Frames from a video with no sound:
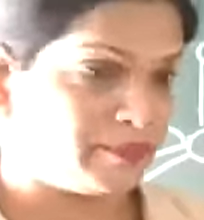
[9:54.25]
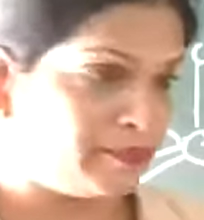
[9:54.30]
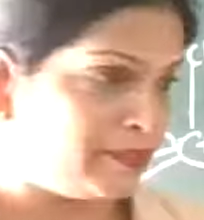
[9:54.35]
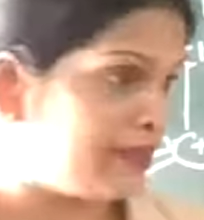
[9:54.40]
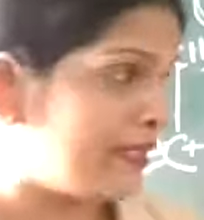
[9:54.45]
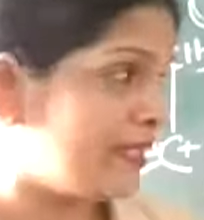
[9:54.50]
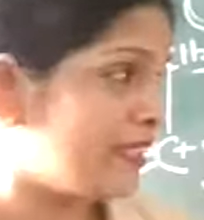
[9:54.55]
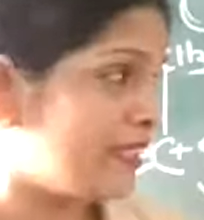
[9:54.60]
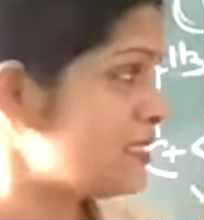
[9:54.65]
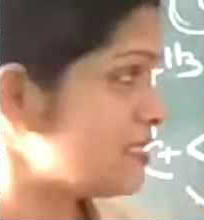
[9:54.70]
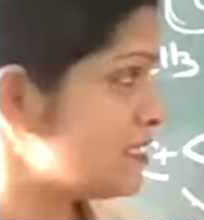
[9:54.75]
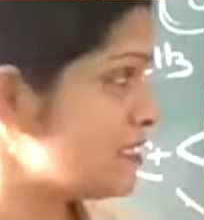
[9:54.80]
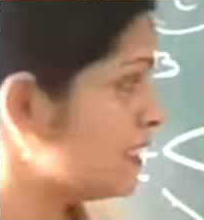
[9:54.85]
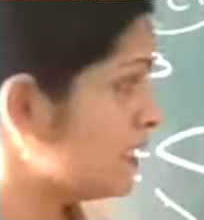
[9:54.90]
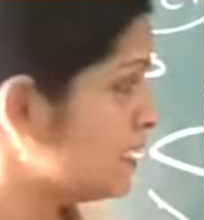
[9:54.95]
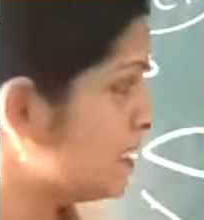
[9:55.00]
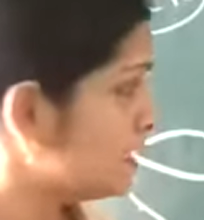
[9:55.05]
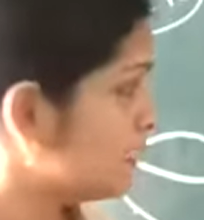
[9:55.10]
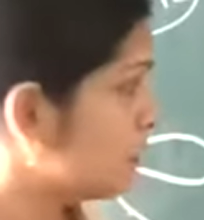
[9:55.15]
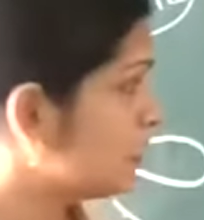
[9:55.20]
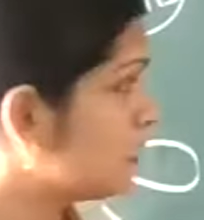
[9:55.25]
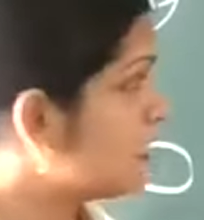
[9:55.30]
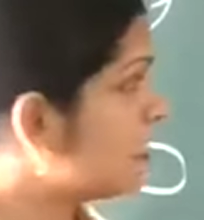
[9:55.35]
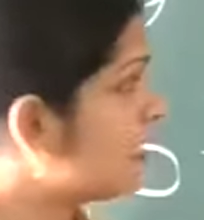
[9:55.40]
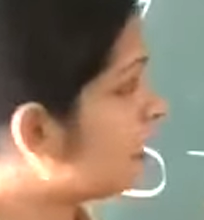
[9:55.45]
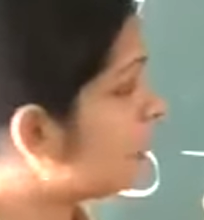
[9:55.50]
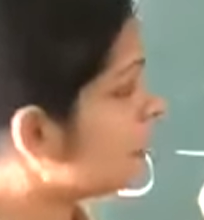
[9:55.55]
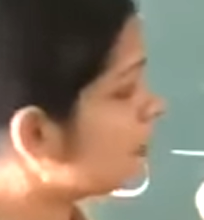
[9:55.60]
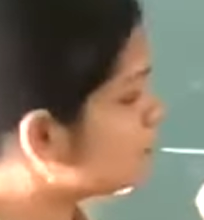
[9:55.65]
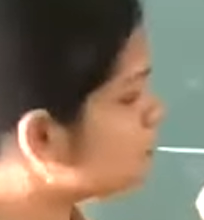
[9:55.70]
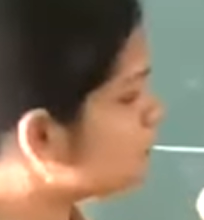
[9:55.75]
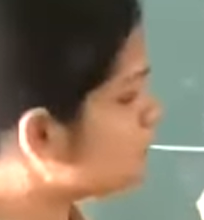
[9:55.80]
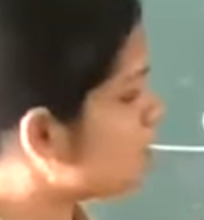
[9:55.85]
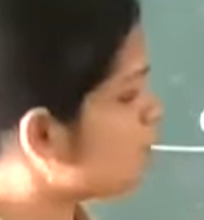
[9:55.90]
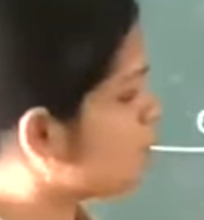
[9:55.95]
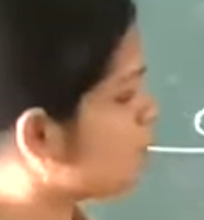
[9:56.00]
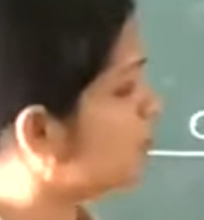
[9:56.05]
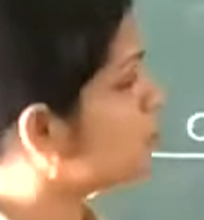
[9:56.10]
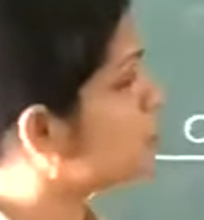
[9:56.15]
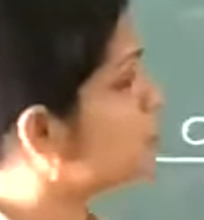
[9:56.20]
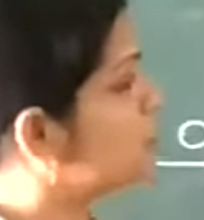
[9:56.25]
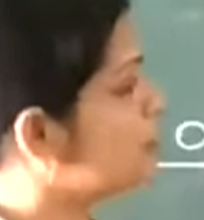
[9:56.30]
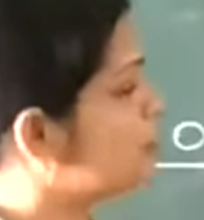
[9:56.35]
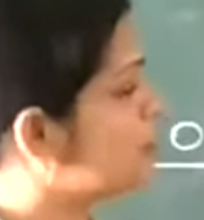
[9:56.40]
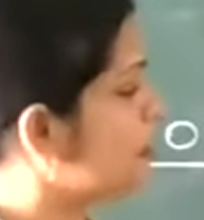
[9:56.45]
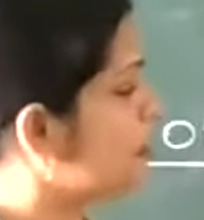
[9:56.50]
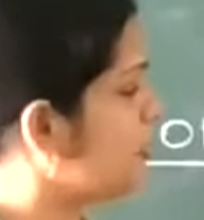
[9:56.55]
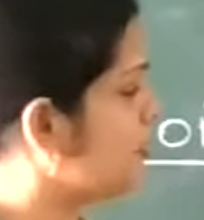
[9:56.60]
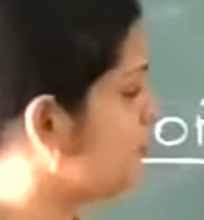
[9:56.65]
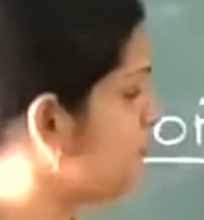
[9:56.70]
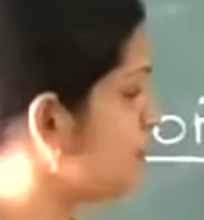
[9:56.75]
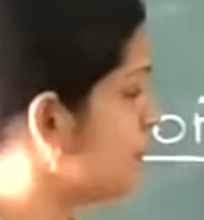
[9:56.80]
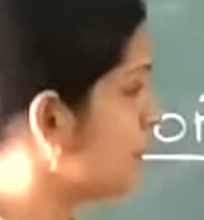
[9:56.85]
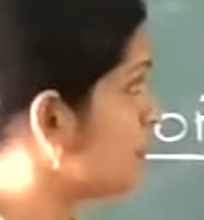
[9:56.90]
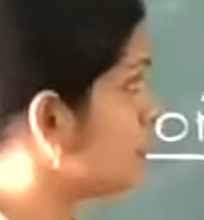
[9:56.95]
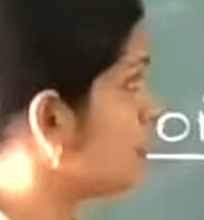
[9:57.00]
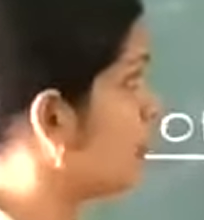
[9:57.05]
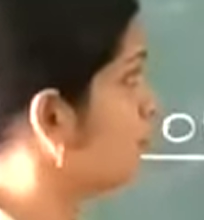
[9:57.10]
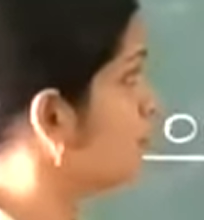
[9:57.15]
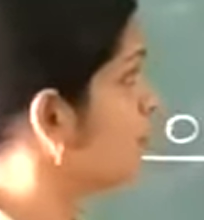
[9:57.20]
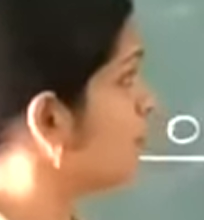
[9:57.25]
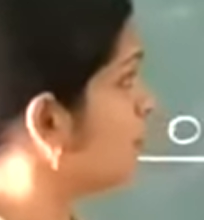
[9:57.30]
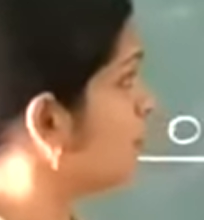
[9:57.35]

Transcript: Means the electron pushing effect of